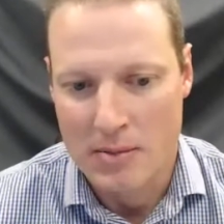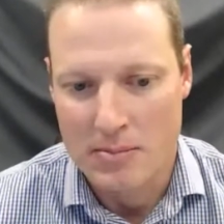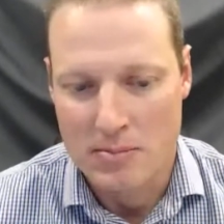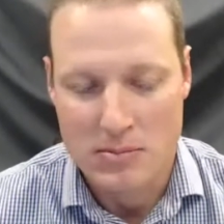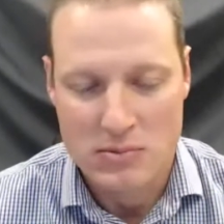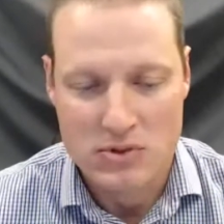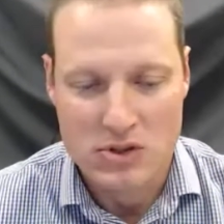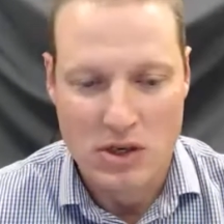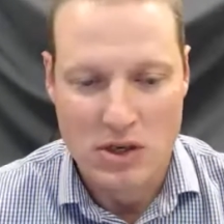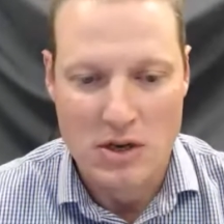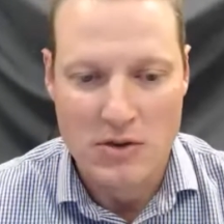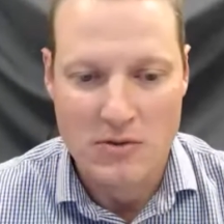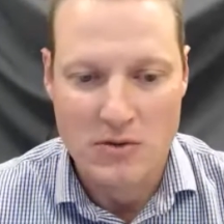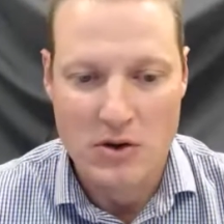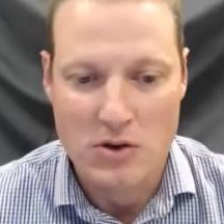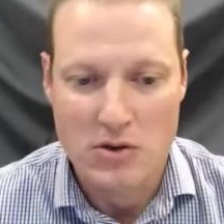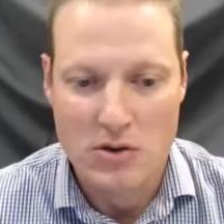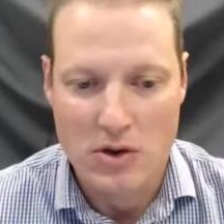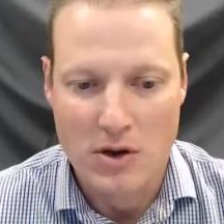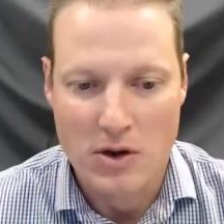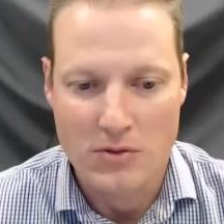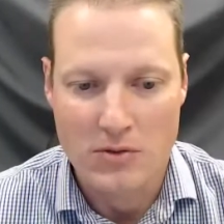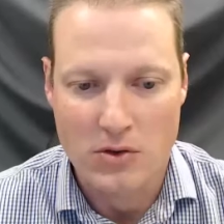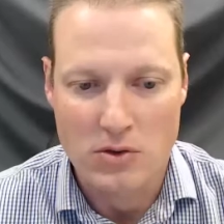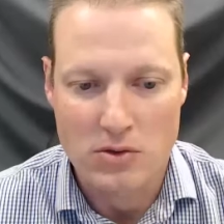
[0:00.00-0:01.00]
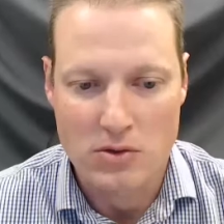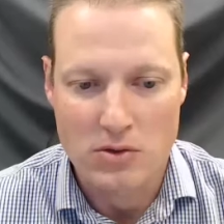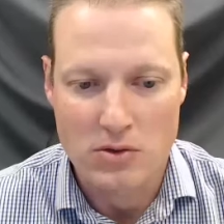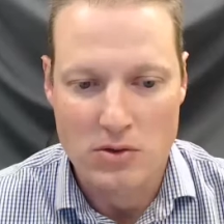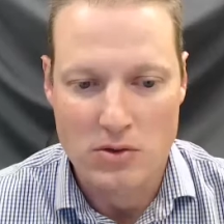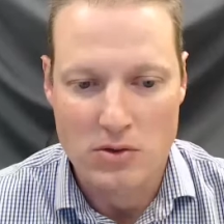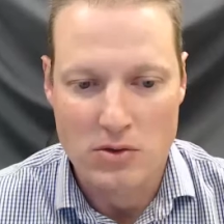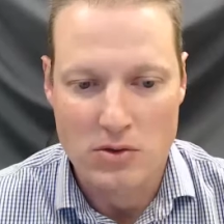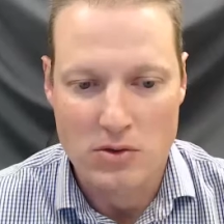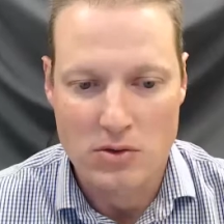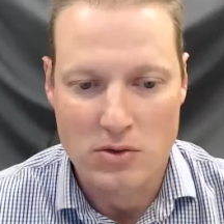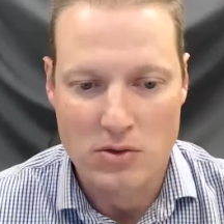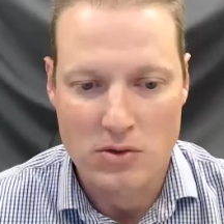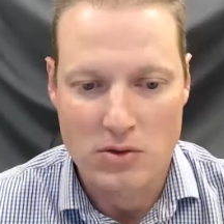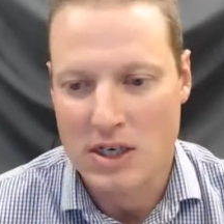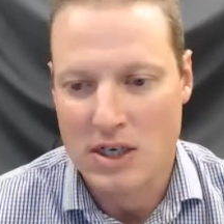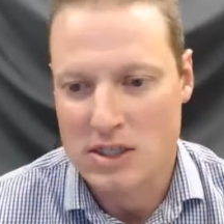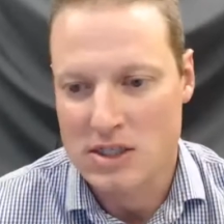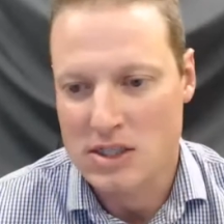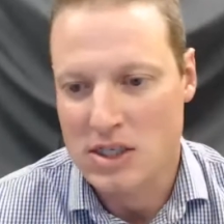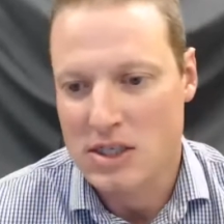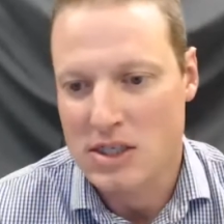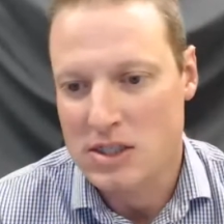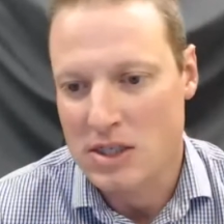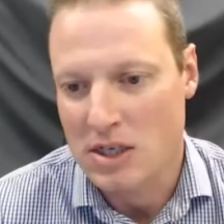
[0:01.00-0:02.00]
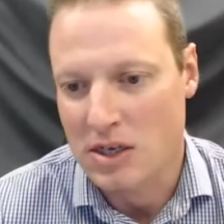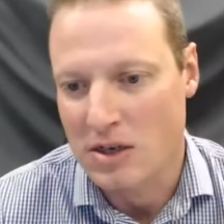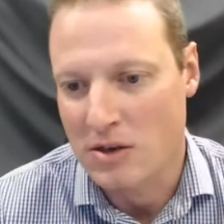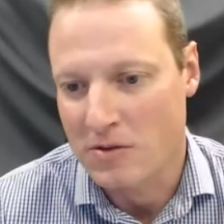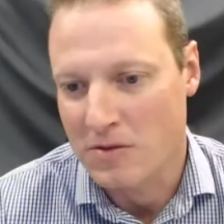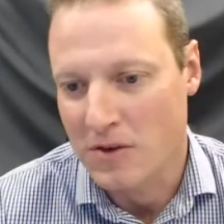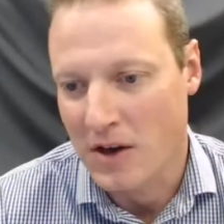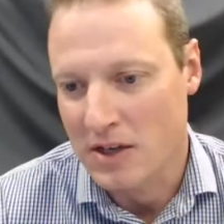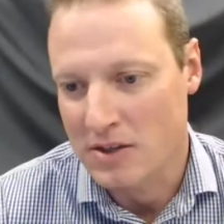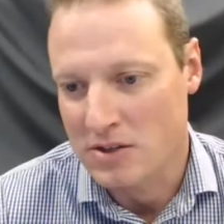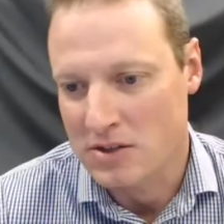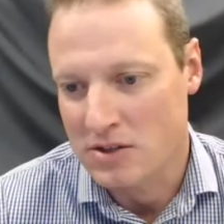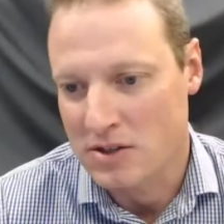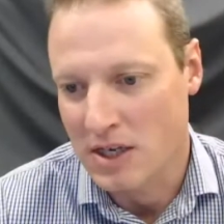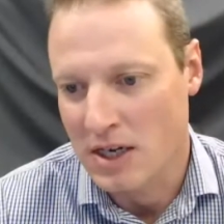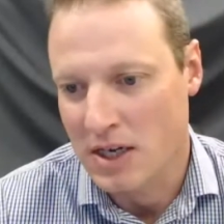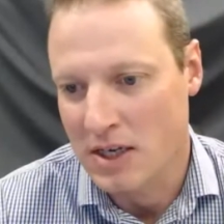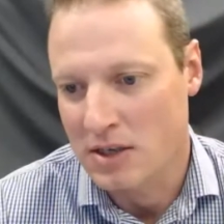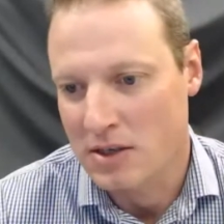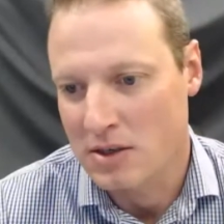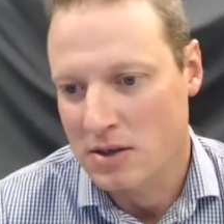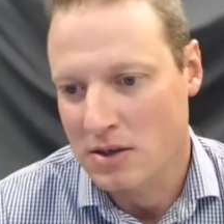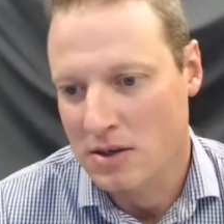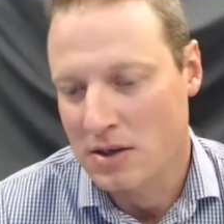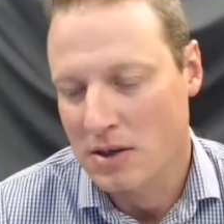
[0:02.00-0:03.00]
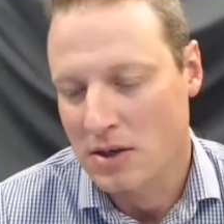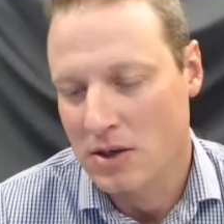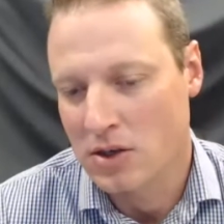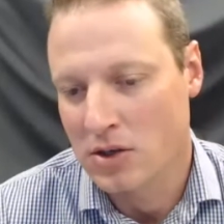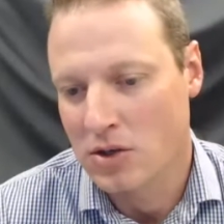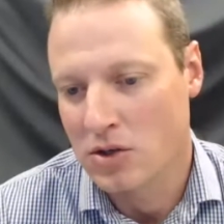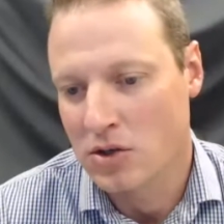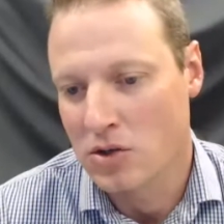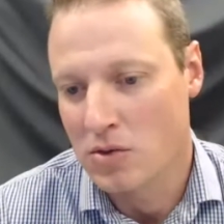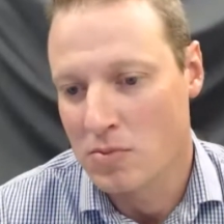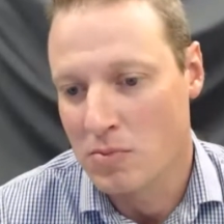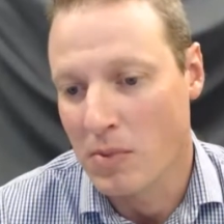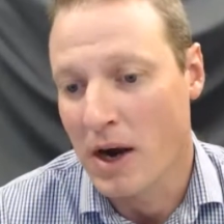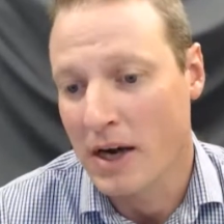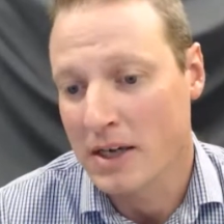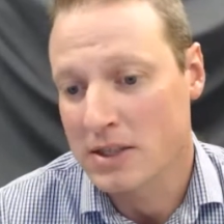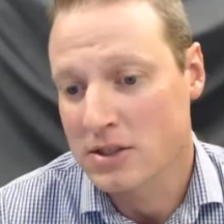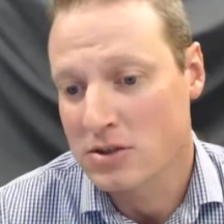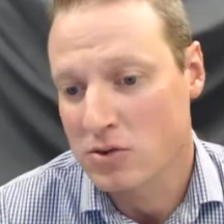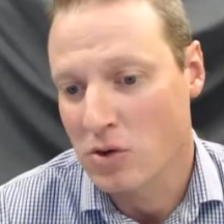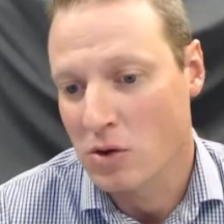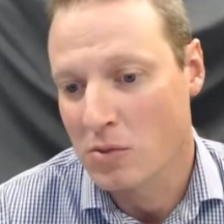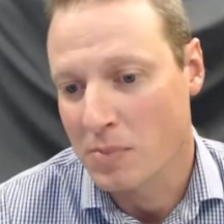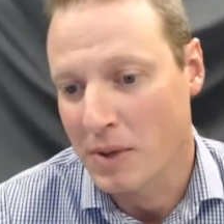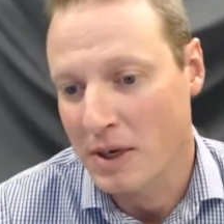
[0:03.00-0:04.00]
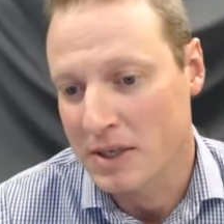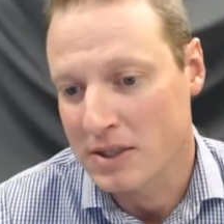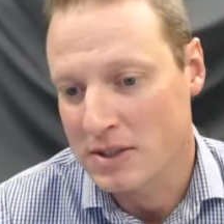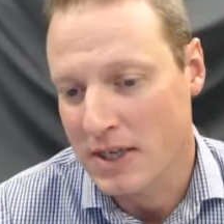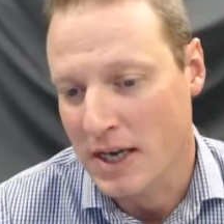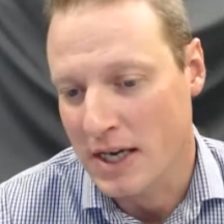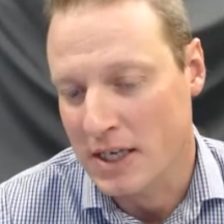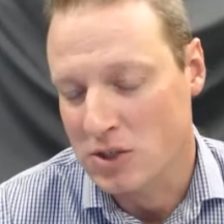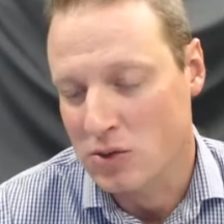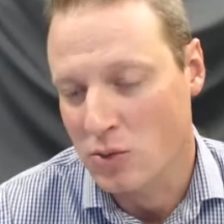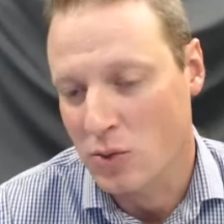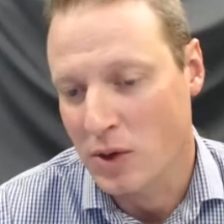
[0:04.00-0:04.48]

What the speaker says: so if your turnover is sitting at 600,000 rand, you might still pay tax.